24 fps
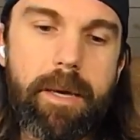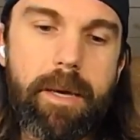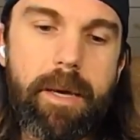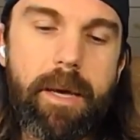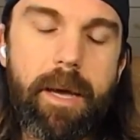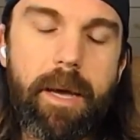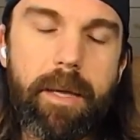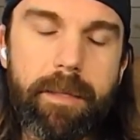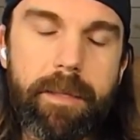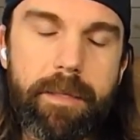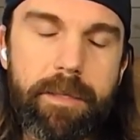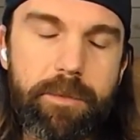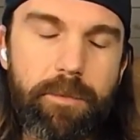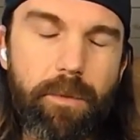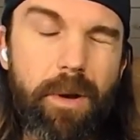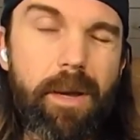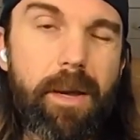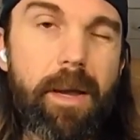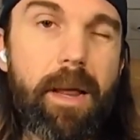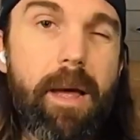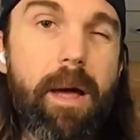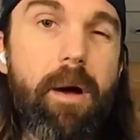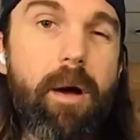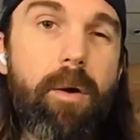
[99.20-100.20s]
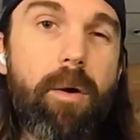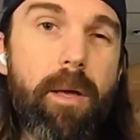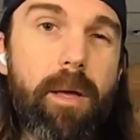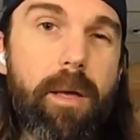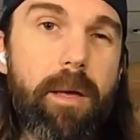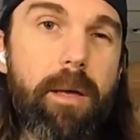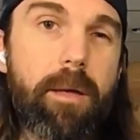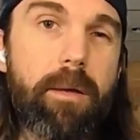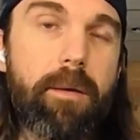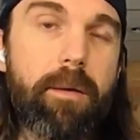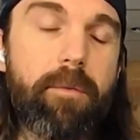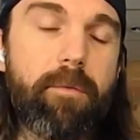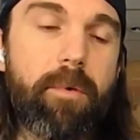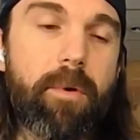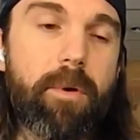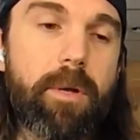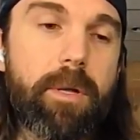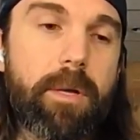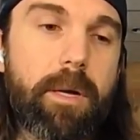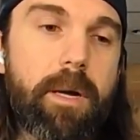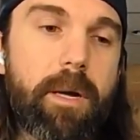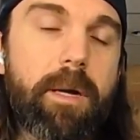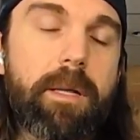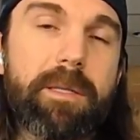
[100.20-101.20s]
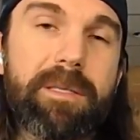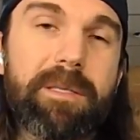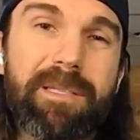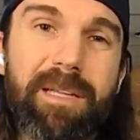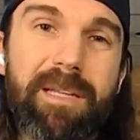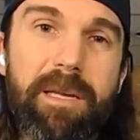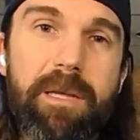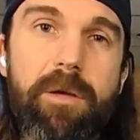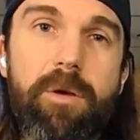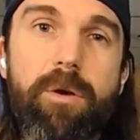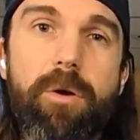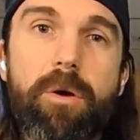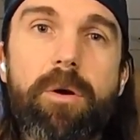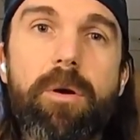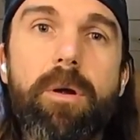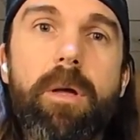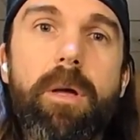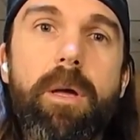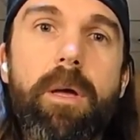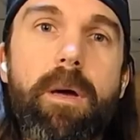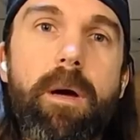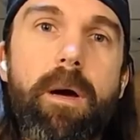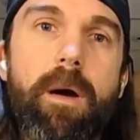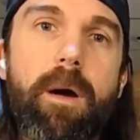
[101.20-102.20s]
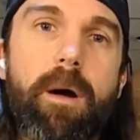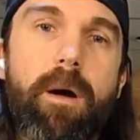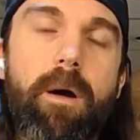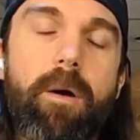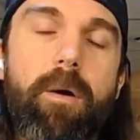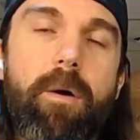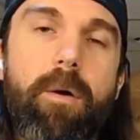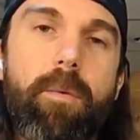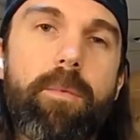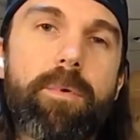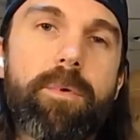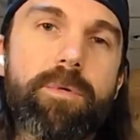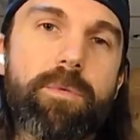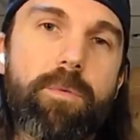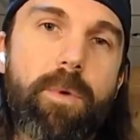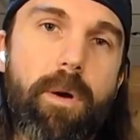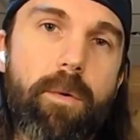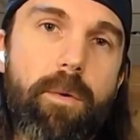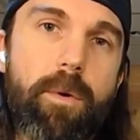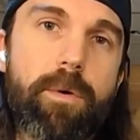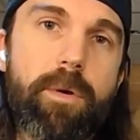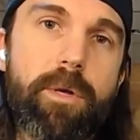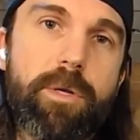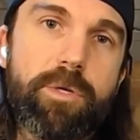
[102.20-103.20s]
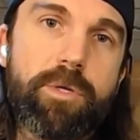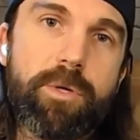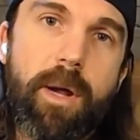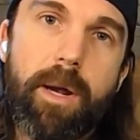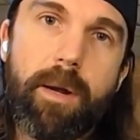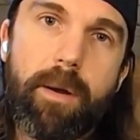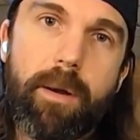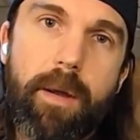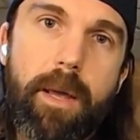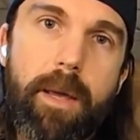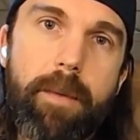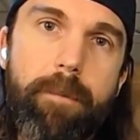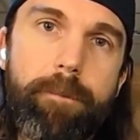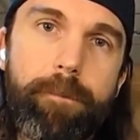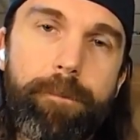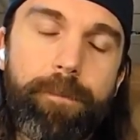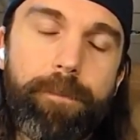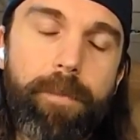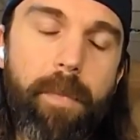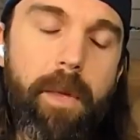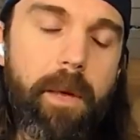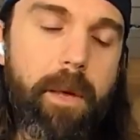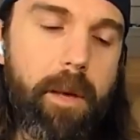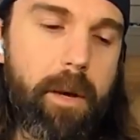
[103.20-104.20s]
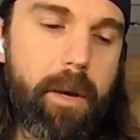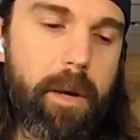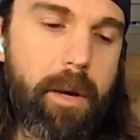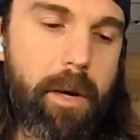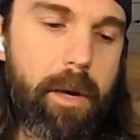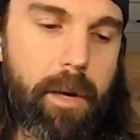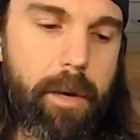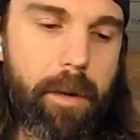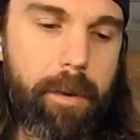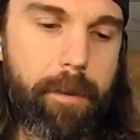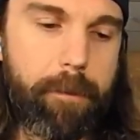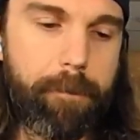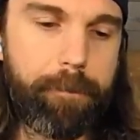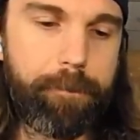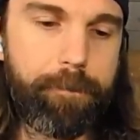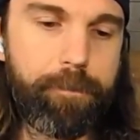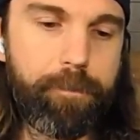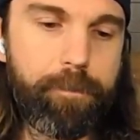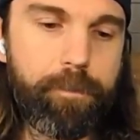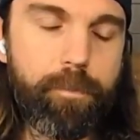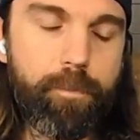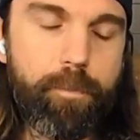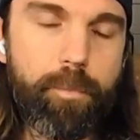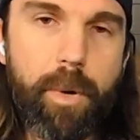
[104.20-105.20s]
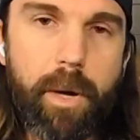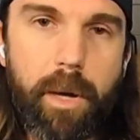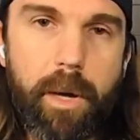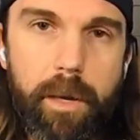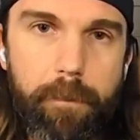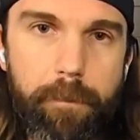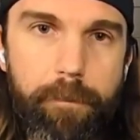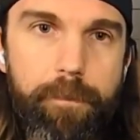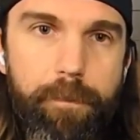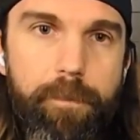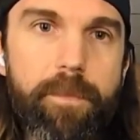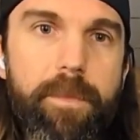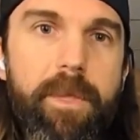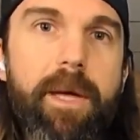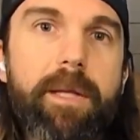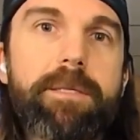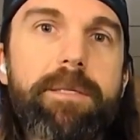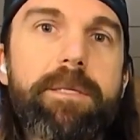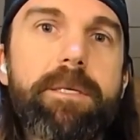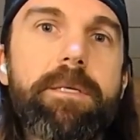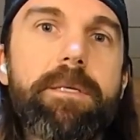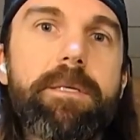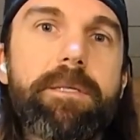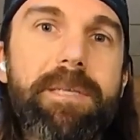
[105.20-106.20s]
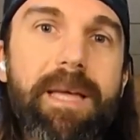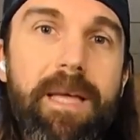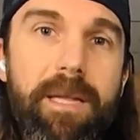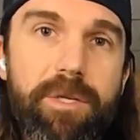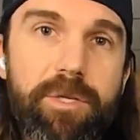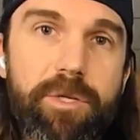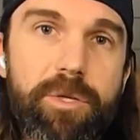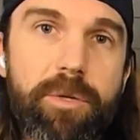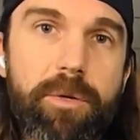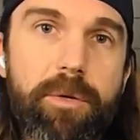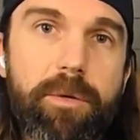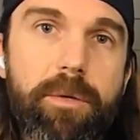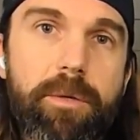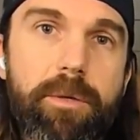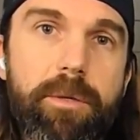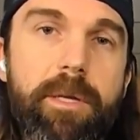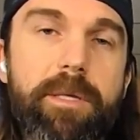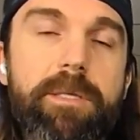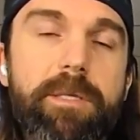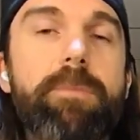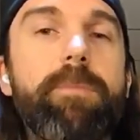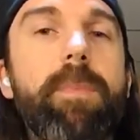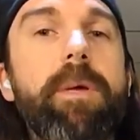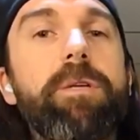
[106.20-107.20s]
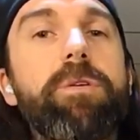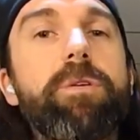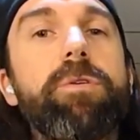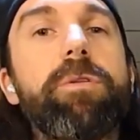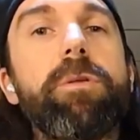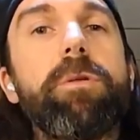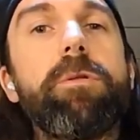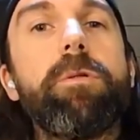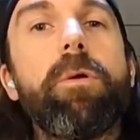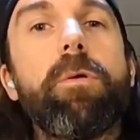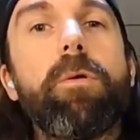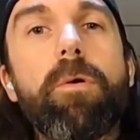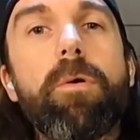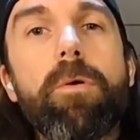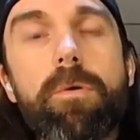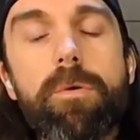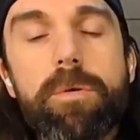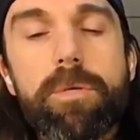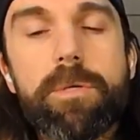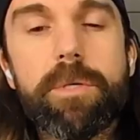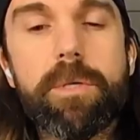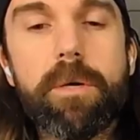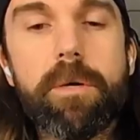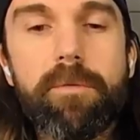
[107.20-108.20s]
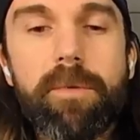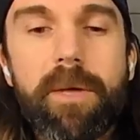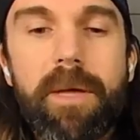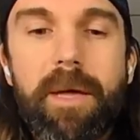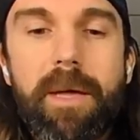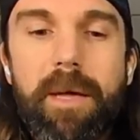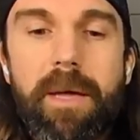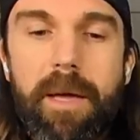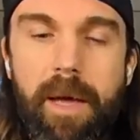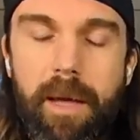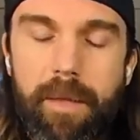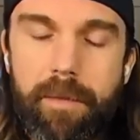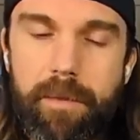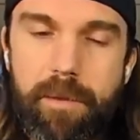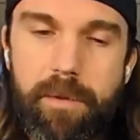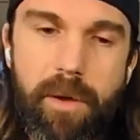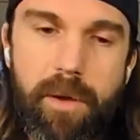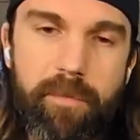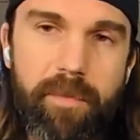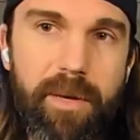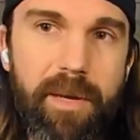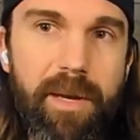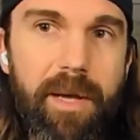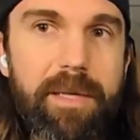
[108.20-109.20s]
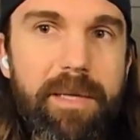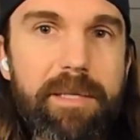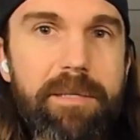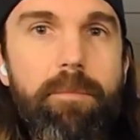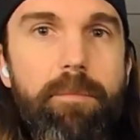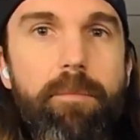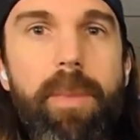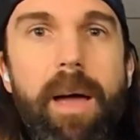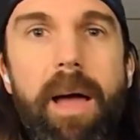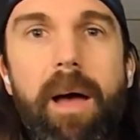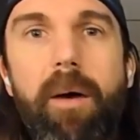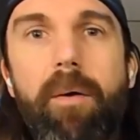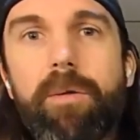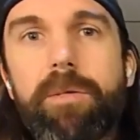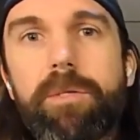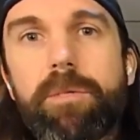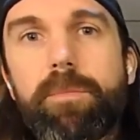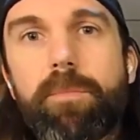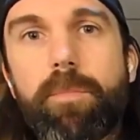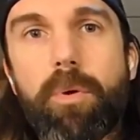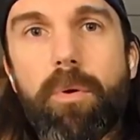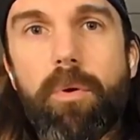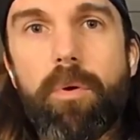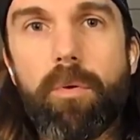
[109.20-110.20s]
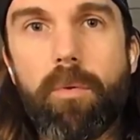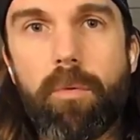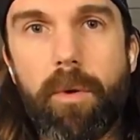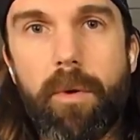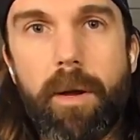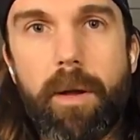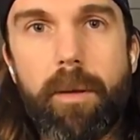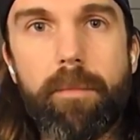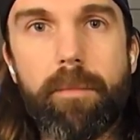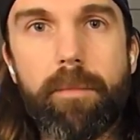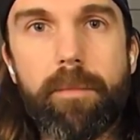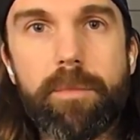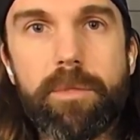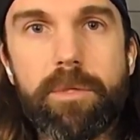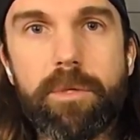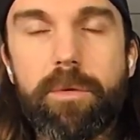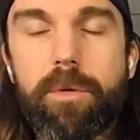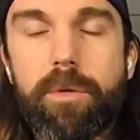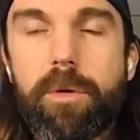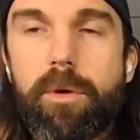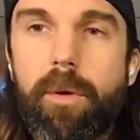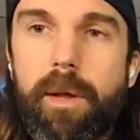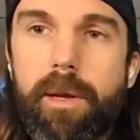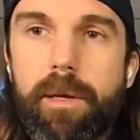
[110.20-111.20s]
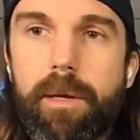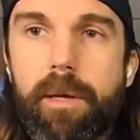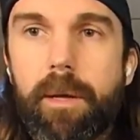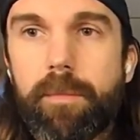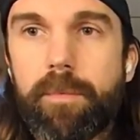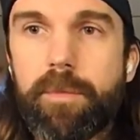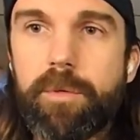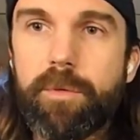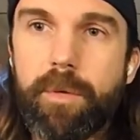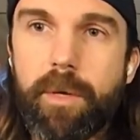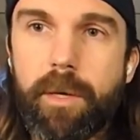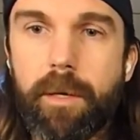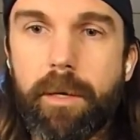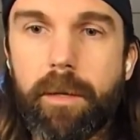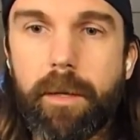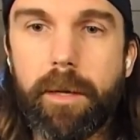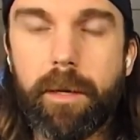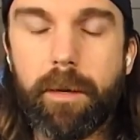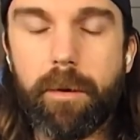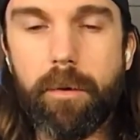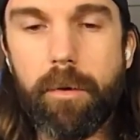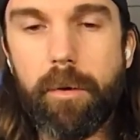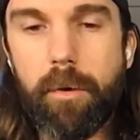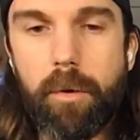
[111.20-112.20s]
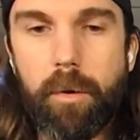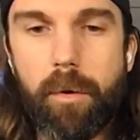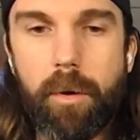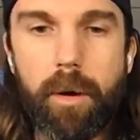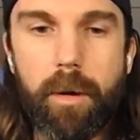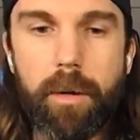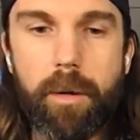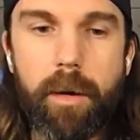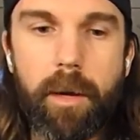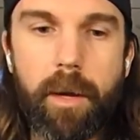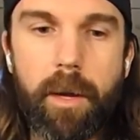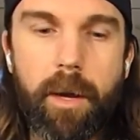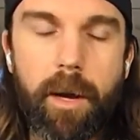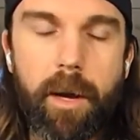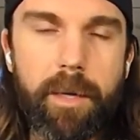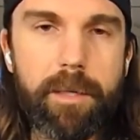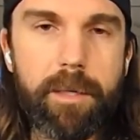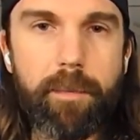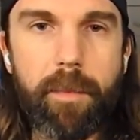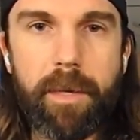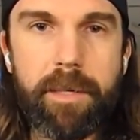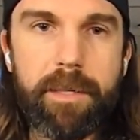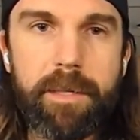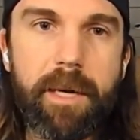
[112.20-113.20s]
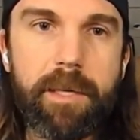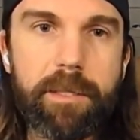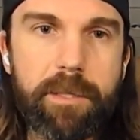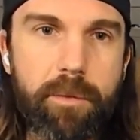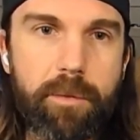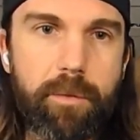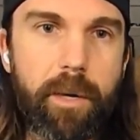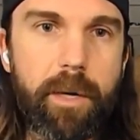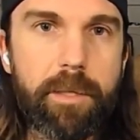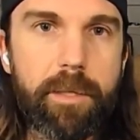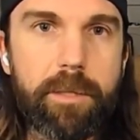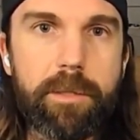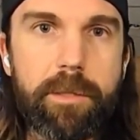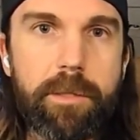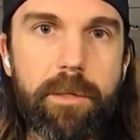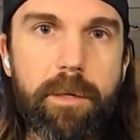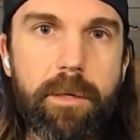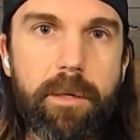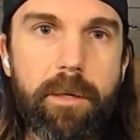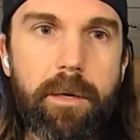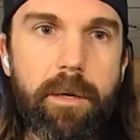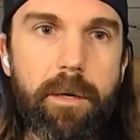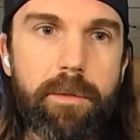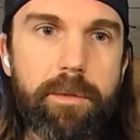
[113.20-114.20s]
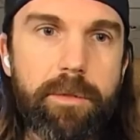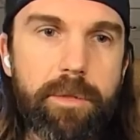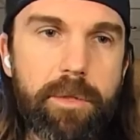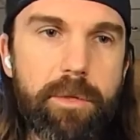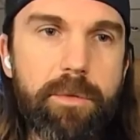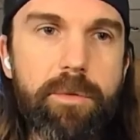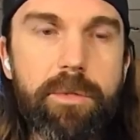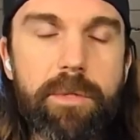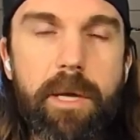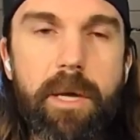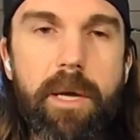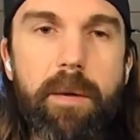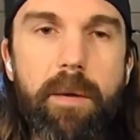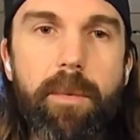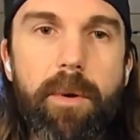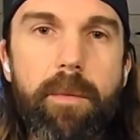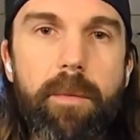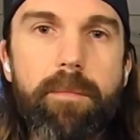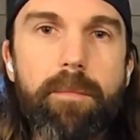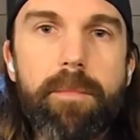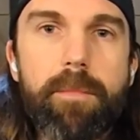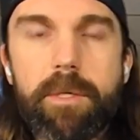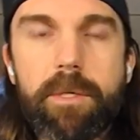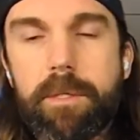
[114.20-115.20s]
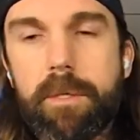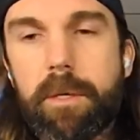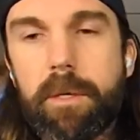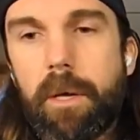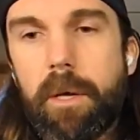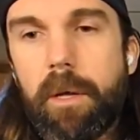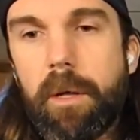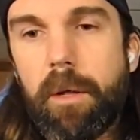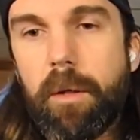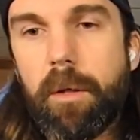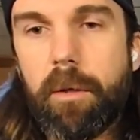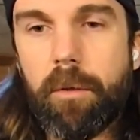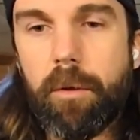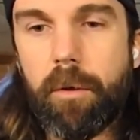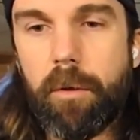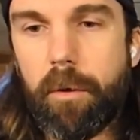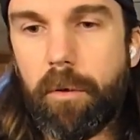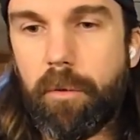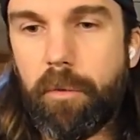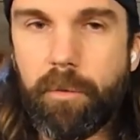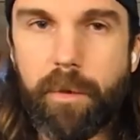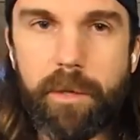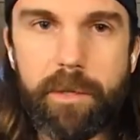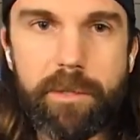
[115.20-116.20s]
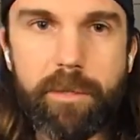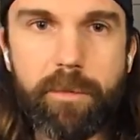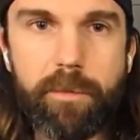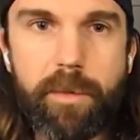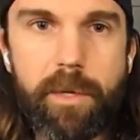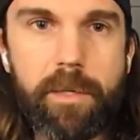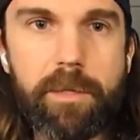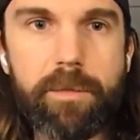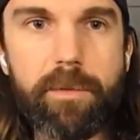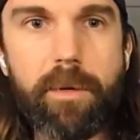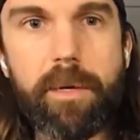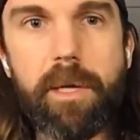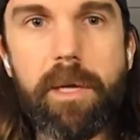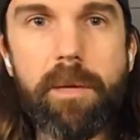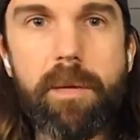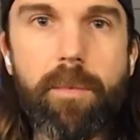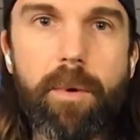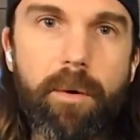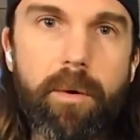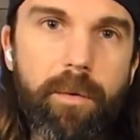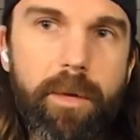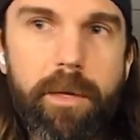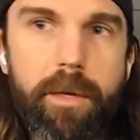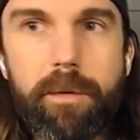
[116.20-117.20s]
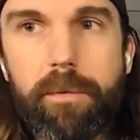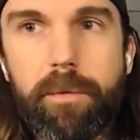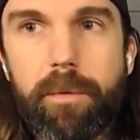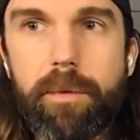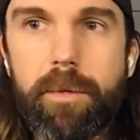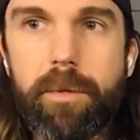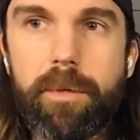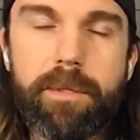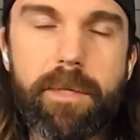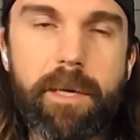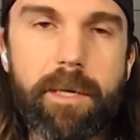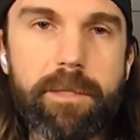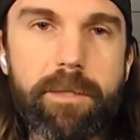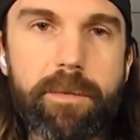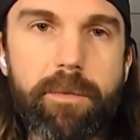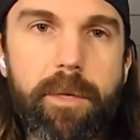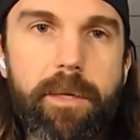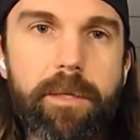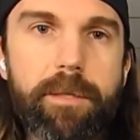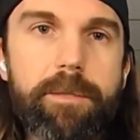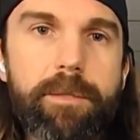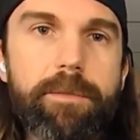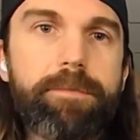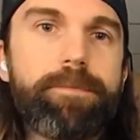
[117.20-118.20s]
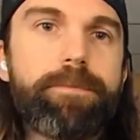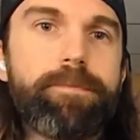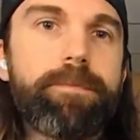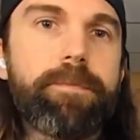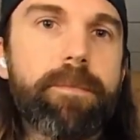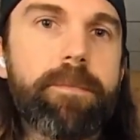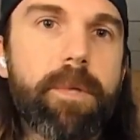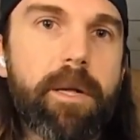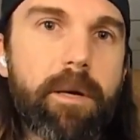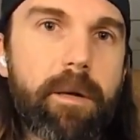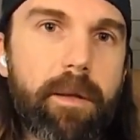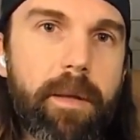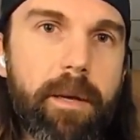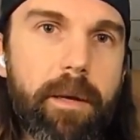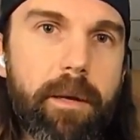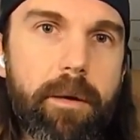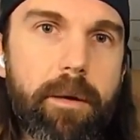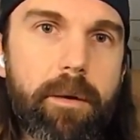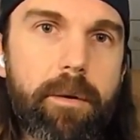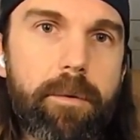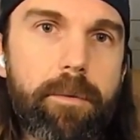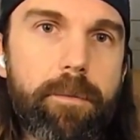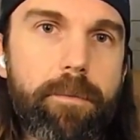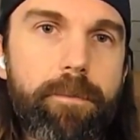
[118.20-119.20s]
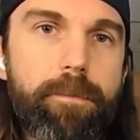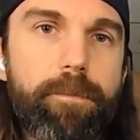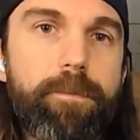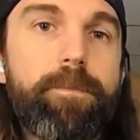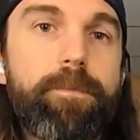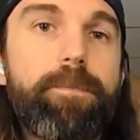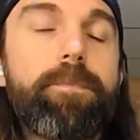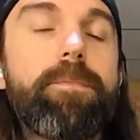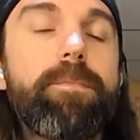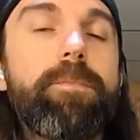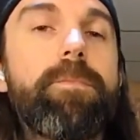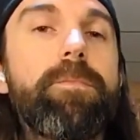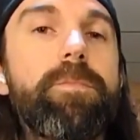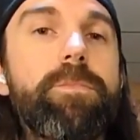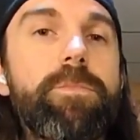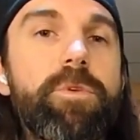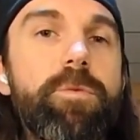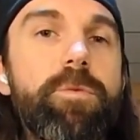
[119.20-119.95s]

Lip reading: at least right now, a very kind of linear, almost railroady track game. But that's intentional. That is to make sure that you don't hurt yourself and that you have a nice balanced program. So you don't end up doing like, I did my Dex Quest on Tuesday, but I missed all the rest of the week, so I keep only doing Dex Quest. Let all that go. Too